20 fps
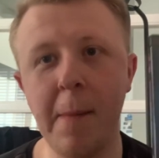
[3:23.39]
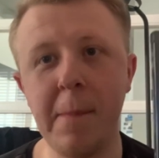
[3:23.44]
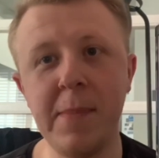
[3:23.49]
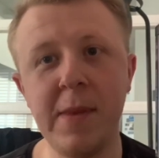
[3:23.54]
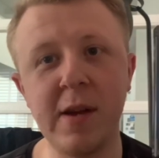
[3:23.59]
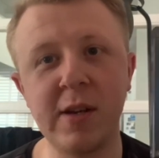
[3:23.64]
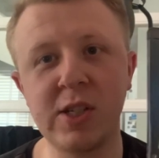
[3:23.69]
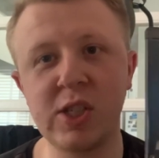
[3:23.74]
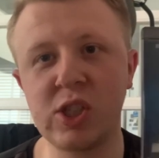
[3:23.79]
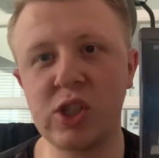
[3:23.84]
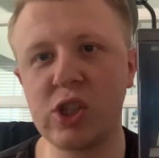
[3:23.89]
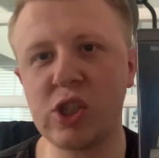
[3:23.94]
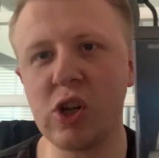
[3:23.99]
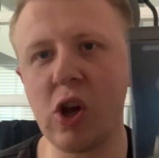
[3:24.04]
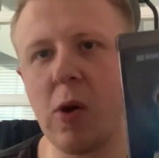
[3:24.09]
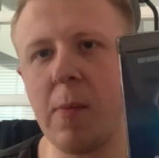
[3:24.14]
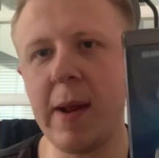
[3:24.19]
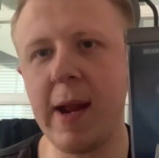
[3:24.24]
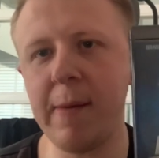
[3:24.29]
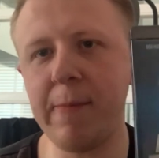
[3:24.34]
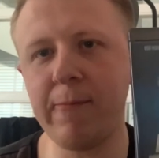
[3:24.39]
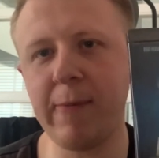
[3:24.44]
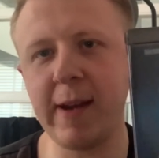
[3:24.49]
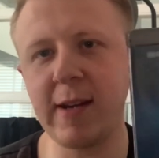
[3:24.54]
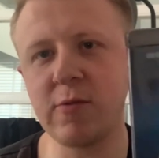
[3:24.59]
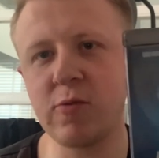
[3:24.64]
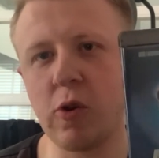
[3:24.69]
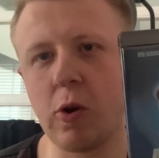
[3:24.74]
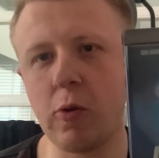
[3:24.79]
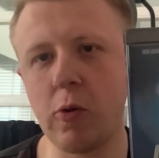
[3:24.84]
There's so many
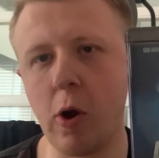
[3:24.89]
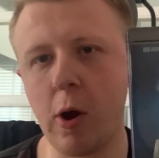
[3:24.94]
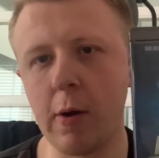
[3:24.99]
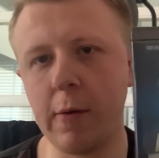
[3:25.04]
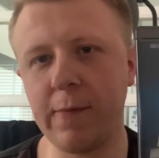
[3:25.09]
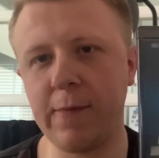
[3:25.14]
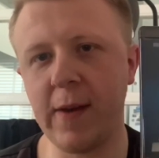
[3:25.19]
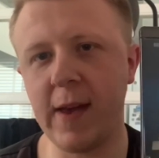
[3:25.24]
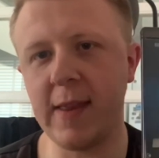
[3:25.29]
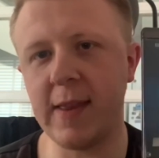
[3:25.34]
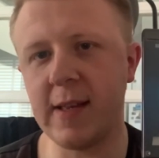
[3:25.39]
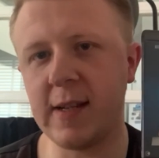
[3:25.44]
things wrong with it.